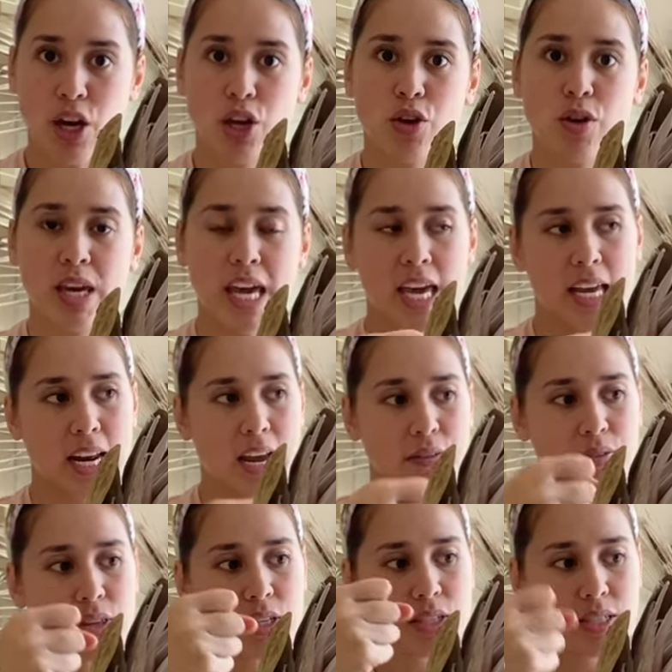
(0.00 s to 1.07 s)
You can
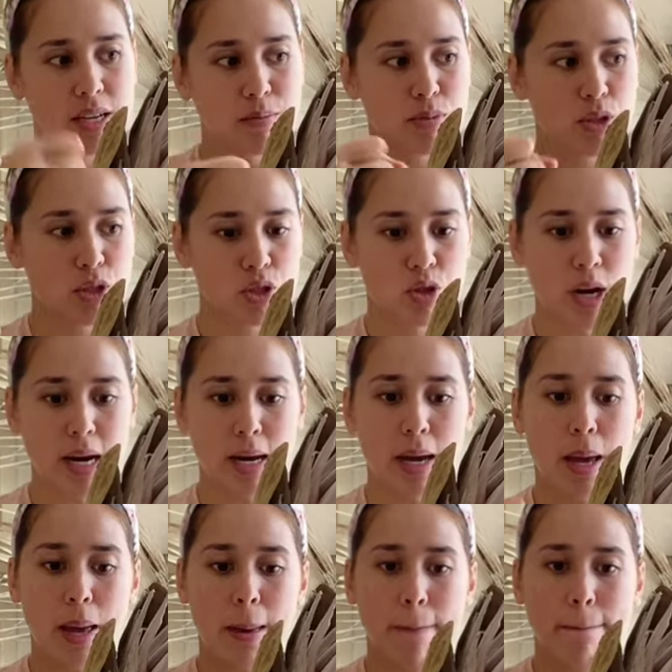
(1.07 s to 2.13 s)
have the stems straight
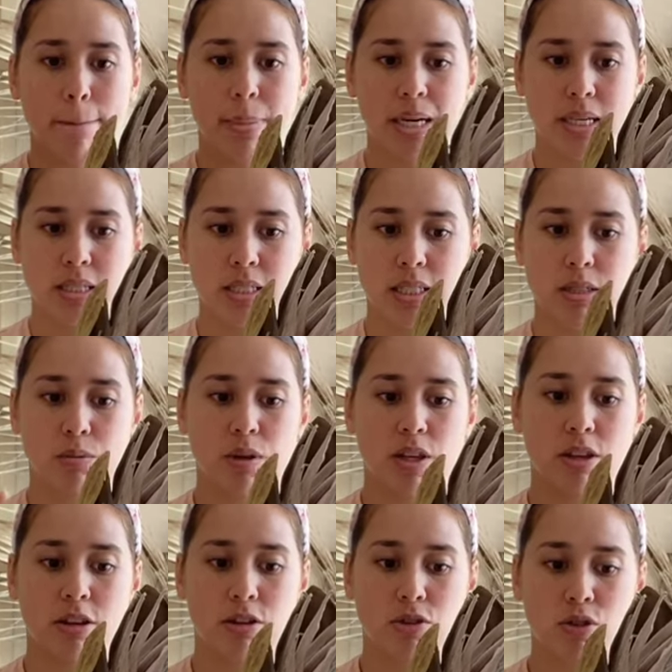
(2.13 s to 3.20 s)
but with
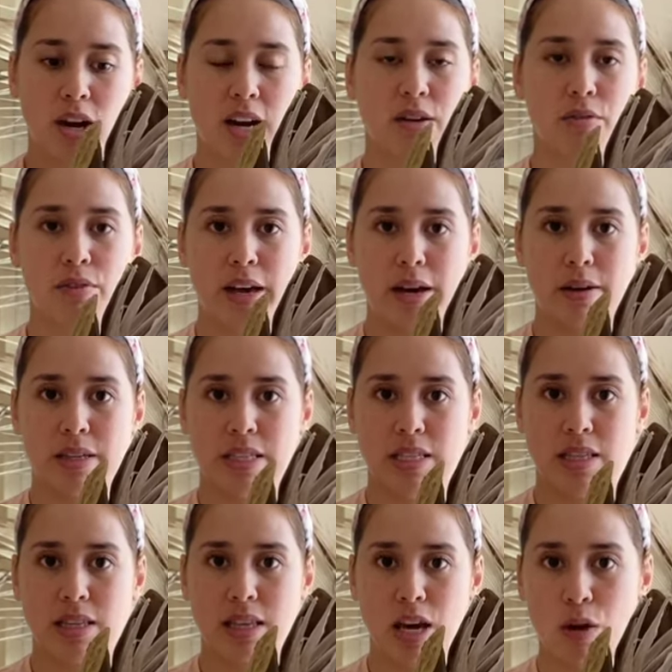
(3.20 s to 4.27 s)
dried flowers
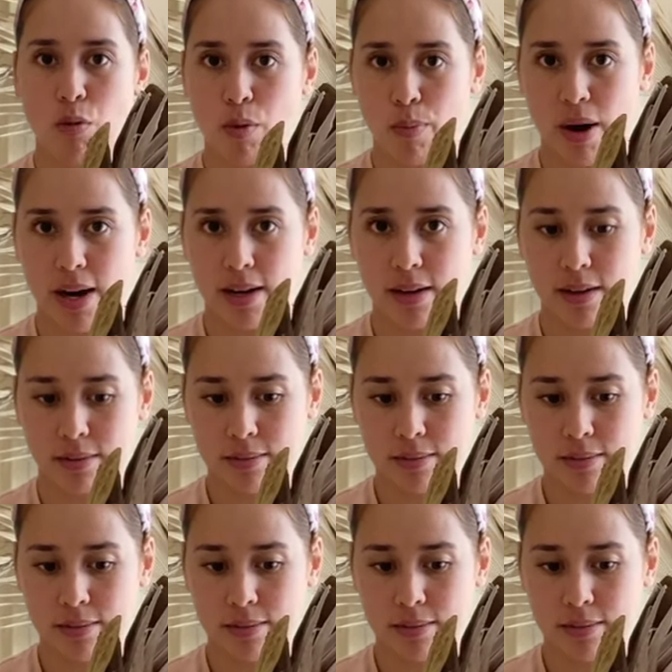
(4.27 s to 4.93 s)
they will break